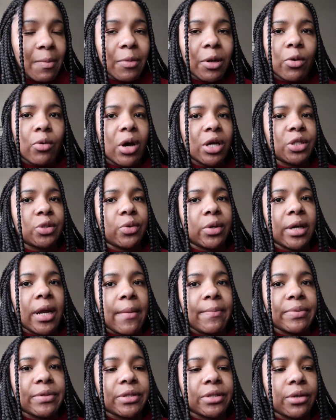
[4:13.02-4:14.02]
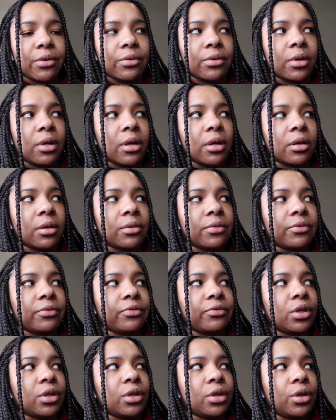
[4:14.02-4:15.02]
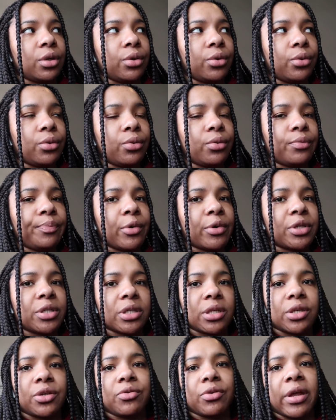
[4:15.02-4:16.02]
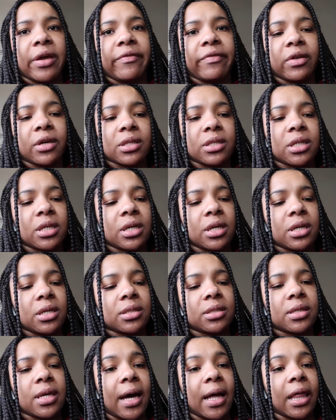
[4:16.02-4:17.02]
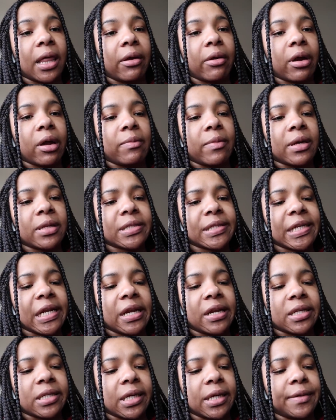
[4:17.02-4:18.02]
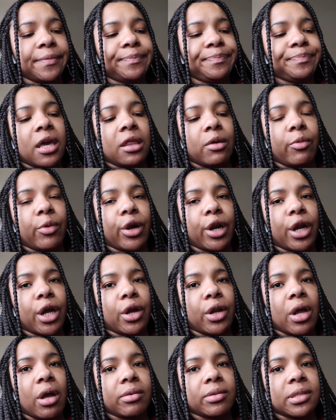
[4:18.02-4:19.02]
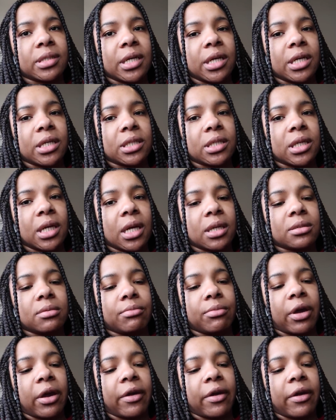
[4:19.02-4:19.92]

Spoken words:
I'm gonna watch one episode of You, which is a new Netflix series. Highly recommend, 10 out of 10. And then we're gonna go downstairs to get some